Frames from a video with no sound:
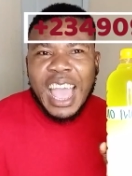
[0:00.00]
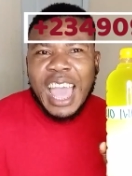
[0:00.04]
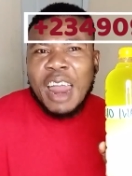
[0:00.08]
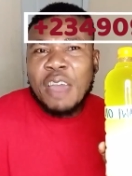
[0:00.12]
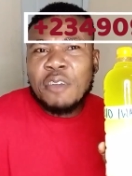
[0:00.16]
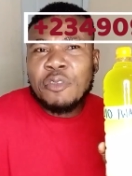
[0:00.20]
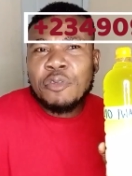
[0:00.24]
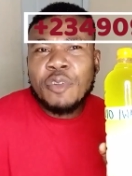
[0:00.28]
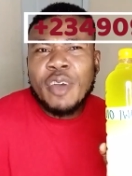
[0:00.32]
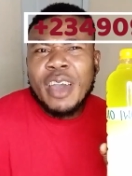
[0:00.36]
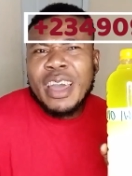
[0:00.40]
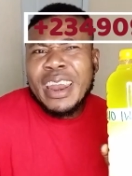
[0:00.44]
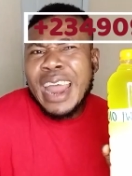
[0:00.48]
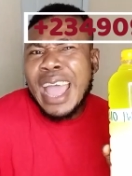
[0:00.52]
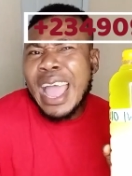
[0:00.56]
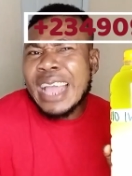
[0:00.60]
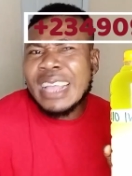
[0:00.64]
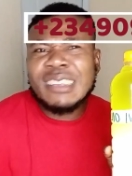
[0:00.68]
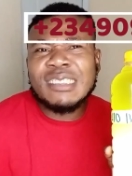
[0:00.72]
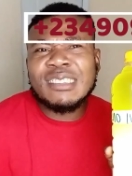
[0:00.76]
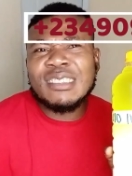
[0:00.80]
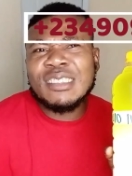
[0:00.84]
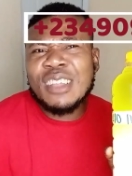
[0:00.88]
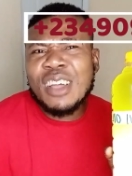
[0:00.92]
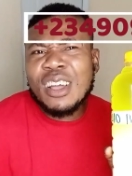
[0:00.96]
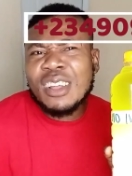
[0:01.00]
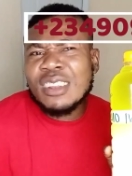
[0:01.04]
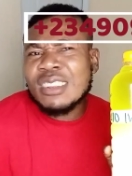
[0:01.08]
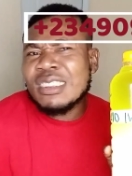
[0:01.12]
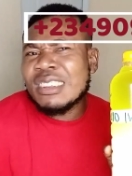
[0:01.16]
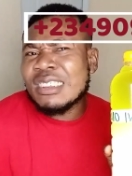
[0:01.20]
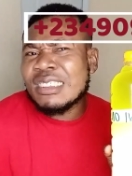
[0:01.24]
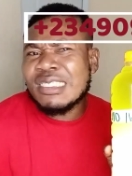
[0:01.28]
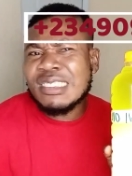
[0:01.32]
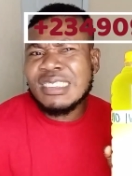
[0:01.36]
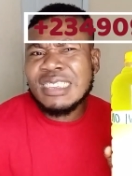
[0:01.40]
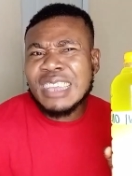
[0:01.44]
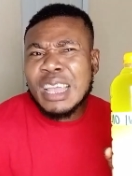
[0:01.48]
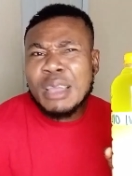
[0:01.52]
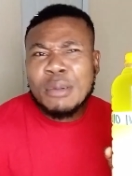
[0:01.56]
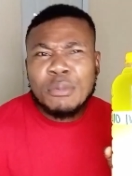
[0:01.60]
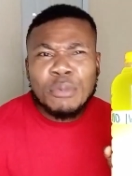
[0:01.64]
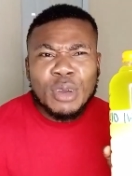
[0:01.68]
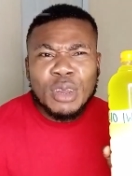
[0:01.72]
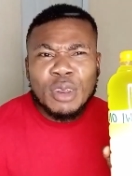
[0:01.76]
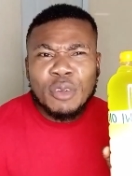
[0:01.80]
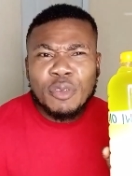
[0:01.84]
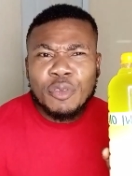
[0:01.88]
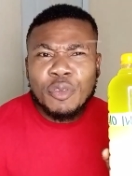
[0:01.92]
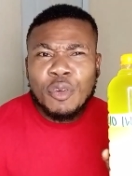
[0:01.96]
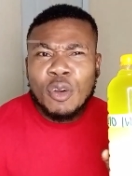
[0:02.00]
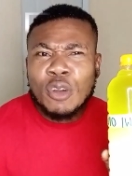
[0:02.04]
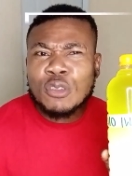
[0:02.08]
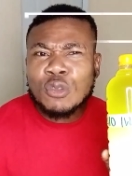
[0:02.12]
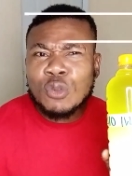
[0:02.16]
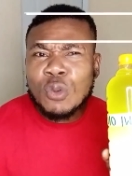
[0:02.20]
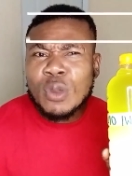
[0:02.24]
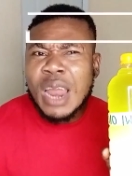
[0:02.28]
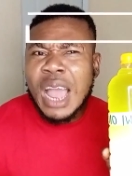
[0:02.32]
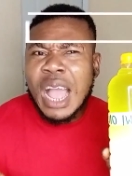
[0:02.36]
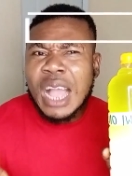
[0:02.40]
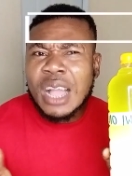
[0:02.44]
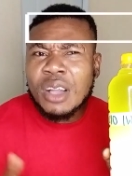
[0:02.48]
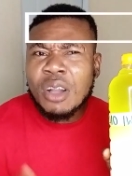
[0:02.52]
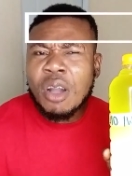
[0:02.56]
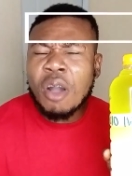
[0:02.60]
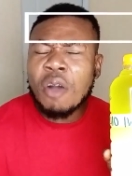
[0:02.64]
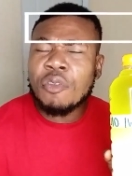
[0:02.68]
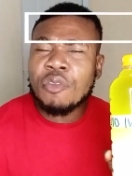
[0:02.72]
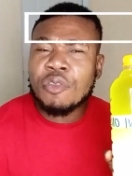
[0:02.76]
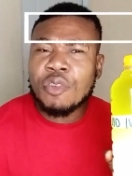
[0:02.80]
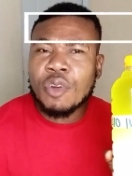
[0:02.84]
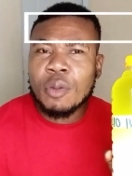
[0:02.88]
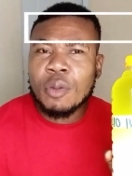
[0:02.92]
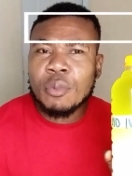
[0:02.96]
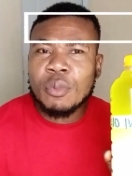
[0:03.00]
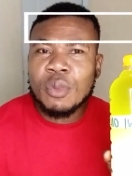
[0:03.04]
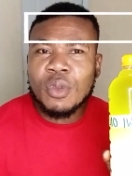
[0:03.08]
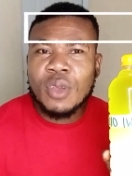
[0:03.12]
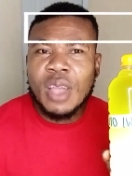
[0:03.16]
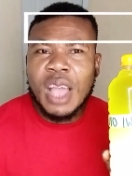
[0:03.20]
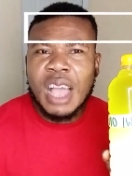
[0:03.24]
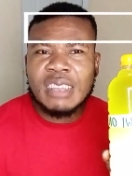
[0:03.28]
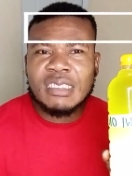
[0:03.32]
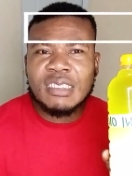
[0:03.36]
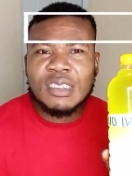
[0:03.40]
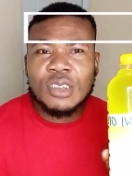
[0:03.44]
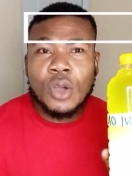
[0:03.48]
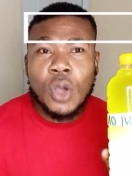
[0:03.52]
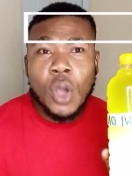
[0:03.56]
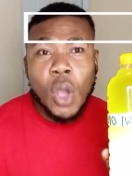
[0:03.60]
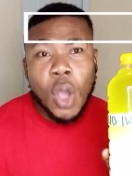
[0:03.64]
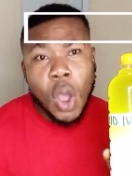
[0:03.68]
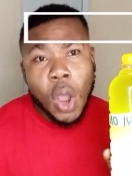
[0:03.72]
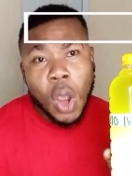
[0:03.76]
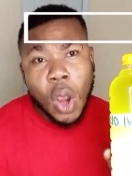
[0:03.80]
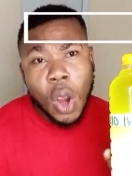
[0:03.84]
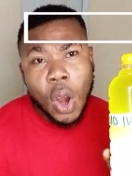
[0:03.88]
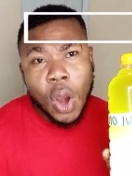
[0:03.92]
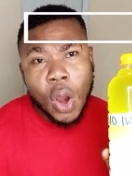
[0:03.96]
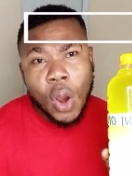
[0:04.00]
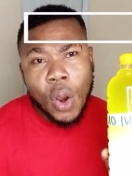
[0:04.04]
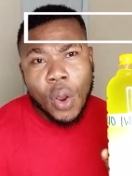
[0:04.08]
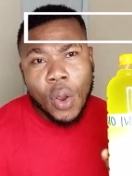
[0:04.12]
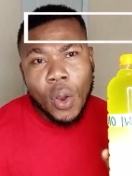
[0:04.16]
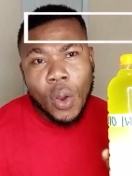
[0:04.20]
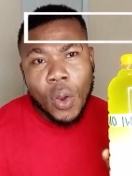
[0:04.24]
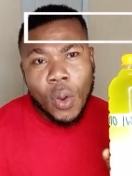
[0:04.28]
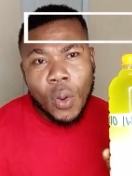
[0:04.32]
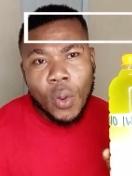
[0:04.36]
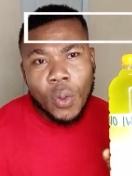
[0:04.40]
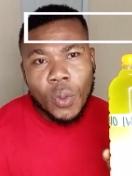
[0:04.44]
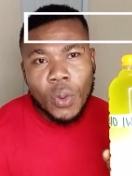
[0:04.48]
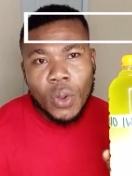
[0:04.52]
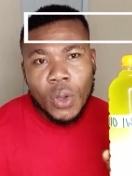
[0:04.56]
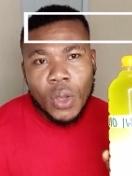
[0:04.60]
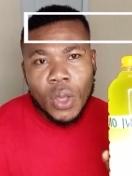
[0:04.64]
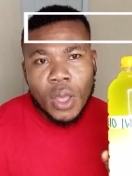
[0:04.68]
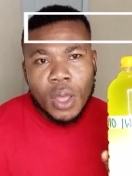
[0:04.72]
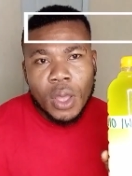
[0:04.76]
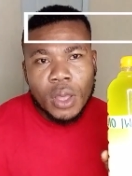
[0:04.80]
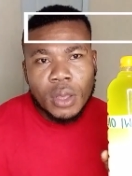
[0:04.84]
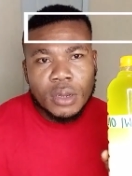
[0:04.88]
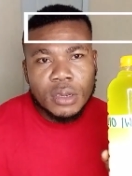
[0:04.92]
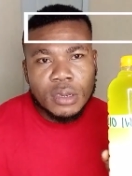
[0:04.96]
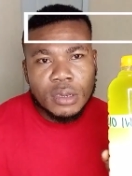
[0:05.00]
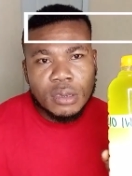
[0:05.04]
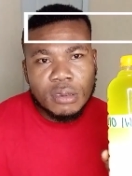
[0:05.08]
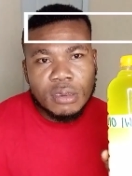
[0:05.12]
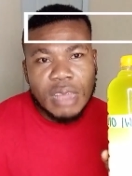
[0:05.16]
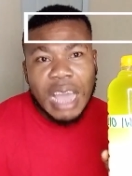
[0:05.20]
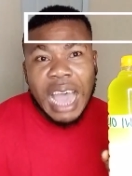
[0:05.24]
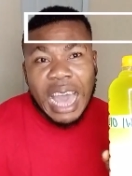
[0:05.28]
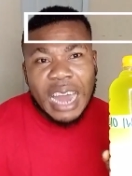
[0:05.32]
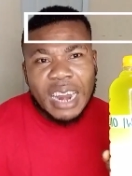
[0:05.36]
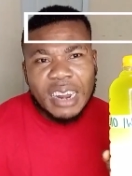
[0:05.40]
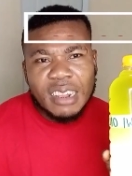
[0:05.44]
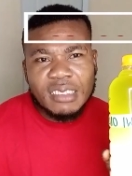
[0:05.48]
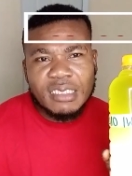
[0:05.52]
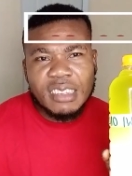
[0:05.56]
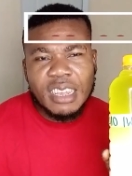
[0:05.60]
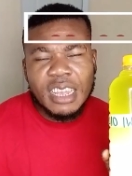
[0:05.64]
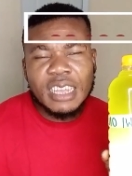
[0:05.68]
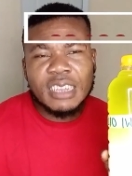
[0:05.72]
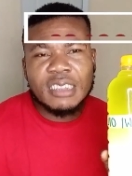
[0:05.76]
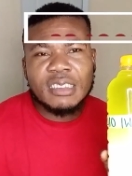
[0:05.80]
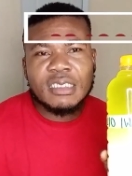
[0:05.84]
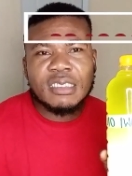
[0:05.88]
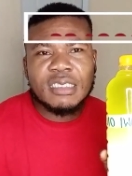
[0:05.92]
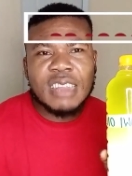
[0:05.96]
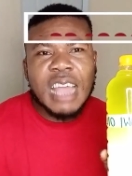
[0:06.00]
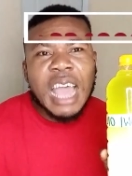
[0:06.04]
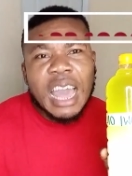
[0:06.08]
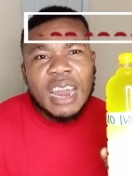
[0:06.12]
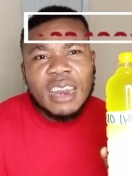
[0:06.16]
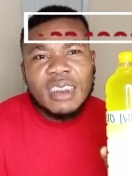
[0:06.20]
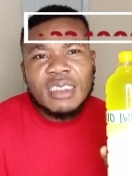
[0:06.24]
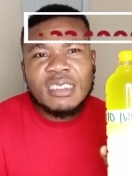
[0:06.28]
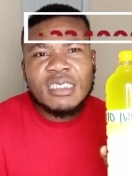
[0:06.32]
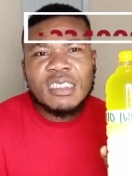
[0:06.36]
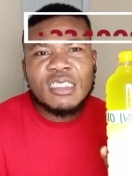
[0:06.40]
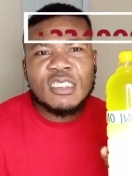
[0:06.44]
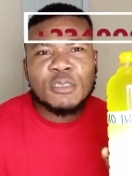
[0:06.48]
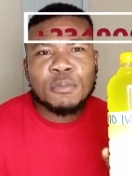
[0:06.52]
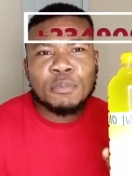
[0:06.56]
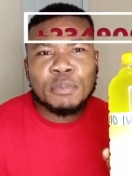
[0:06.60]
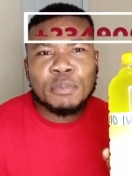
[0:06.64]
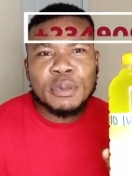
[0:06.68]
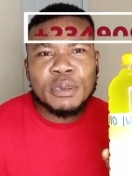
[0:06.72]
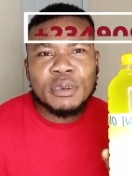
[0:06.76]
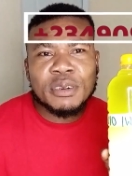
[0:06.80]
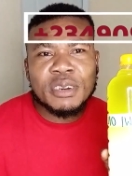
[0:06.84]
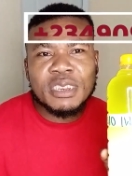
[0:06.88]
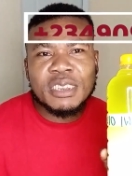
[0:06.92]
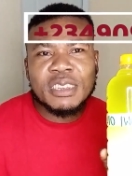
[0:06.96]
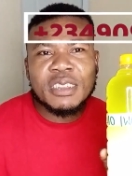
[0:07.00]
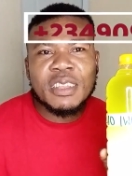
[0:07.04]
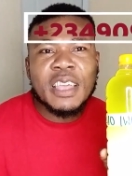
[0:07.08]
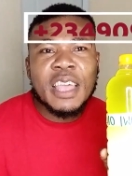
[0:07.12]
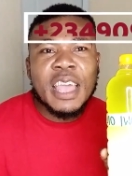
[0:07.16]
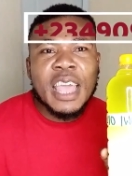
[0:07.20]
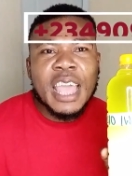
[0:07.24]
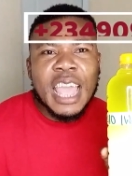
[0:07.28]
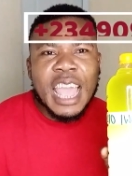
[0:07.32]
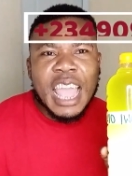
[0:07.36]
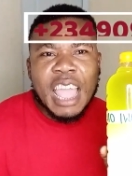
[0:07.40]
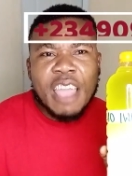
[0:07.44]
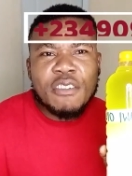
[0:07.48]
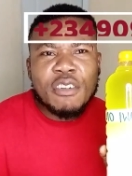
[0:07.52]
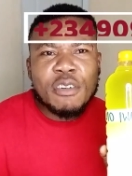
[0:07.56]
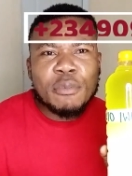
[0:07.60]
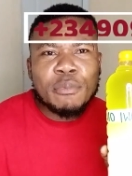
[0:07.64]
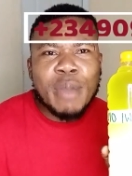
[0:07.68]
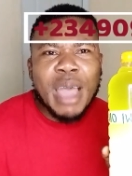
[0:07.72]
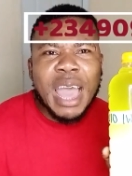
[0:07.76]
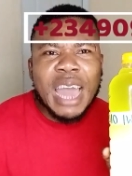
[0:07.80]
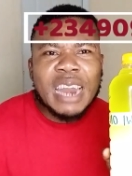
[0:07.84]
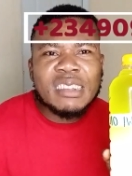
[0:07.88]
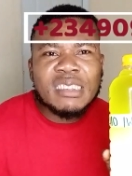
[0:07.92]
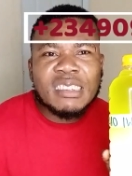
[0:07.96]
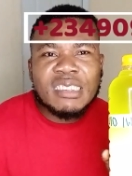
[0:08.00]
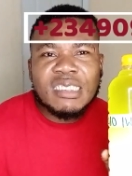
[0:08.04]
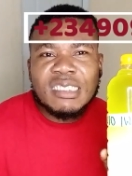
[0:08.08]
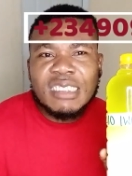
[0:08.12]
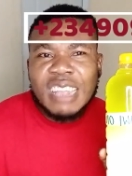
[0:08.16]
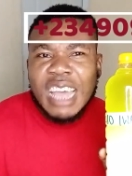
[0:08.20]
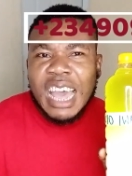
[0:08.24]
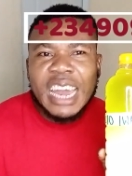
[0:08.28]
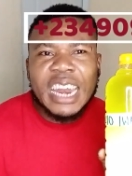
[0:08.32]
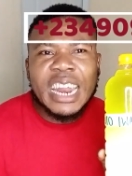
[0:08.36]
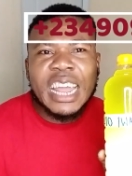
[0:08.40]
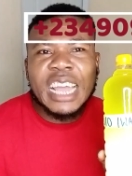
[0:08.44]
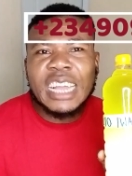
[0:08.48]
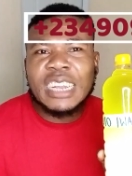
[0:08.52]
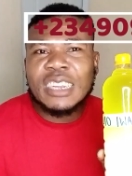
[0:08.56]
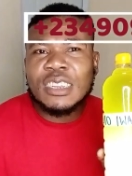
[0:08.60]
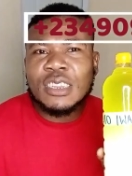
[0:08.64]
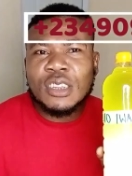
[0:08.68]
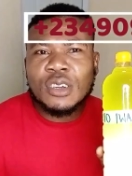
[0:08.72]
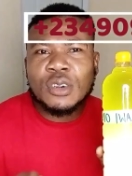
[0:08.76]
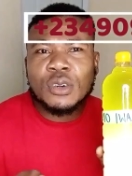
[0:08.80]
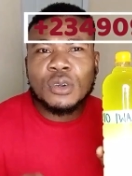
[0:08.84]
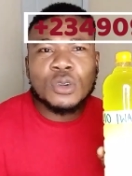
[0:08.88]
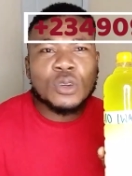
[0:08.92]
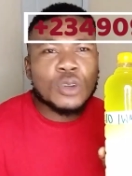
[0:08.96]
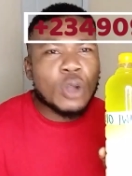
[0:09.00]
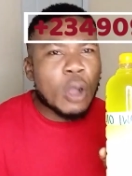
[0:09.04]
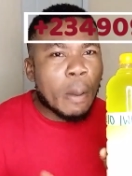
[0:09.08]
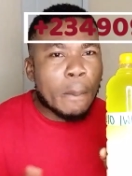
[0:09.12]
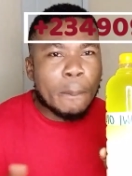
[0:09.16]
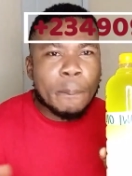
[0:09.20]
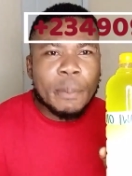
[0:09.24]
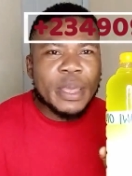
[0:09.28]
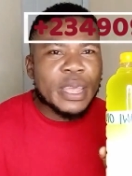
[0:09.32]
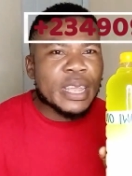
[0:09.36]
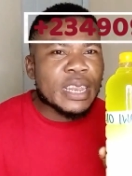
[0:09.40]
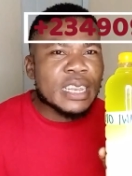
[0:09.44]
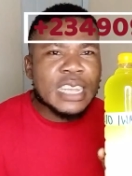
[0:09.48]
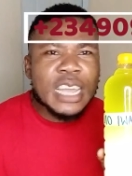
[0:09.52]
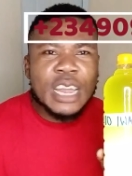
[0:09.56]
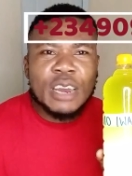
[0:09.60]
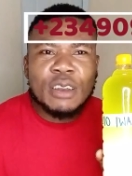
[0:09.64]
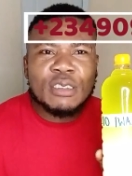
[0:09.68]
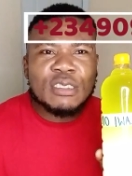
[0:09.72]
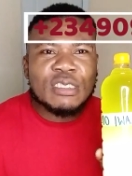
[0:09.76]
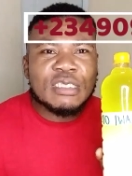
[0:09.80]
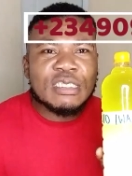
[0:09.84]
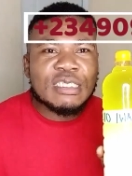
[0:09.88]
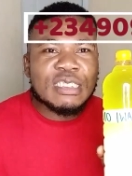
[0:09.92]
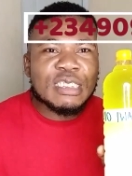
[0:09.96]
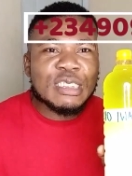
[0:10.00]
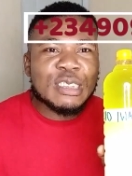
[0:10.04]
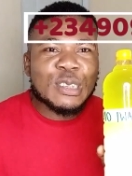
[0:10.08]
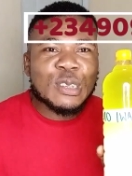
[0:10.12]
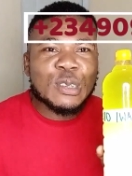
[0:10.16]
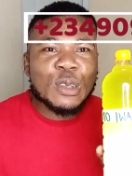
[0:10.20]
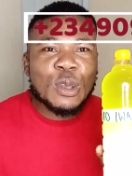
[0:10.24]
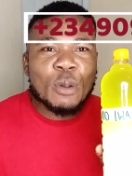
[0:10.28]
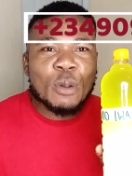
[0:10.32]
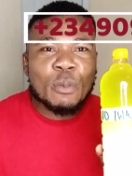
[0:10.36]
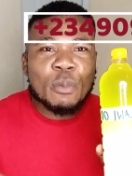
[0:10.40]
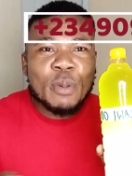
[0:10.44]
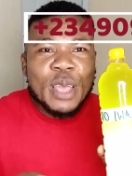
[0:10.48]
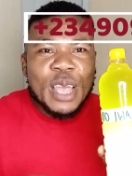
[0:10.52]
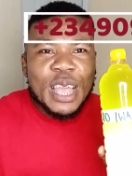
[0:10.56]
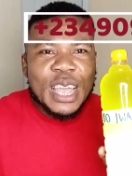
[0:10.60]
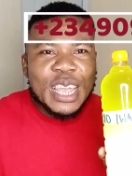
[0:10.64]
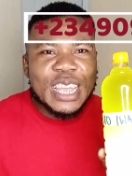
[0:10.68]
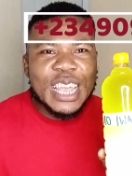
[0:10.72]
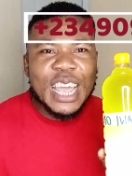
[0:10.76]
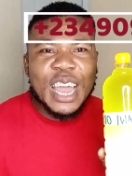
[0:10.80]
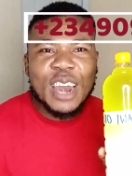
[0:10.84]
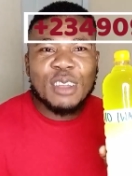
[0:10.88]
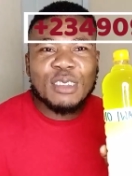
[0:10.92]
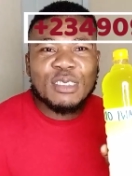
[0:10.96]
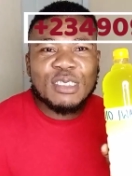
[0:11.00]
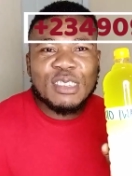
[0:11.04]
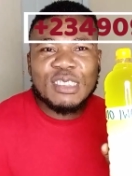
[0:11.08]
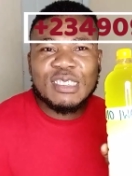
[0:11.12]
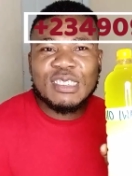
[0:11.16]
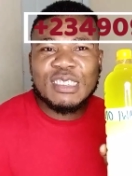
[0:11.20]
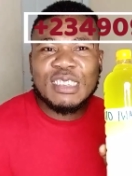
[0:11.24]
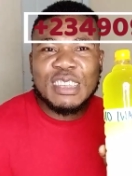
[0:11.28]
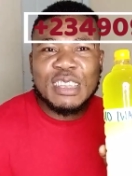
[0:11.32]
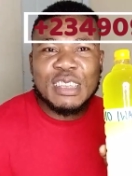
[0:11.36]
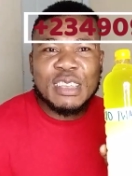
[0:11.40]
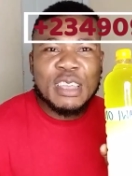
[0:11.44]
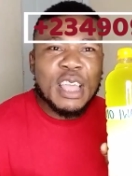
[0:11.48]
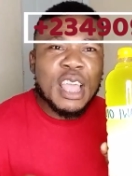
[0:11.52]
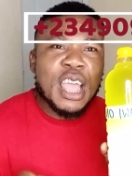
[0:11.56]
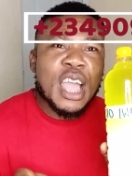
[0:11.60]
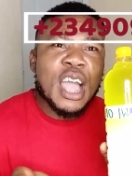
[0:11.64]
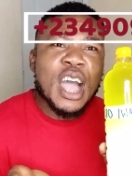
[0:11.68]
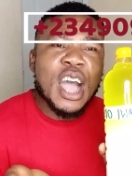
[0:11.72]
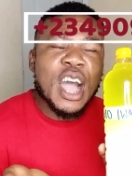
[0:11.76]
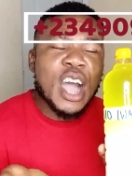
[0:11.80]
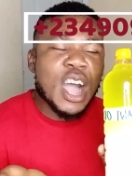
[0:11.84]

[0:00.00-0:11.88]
And I found out it's not the same with the first one I got from you. I said, oh, that is it. That is the spirit. Everybody started, you know, copying yellow CC soap, yellow CC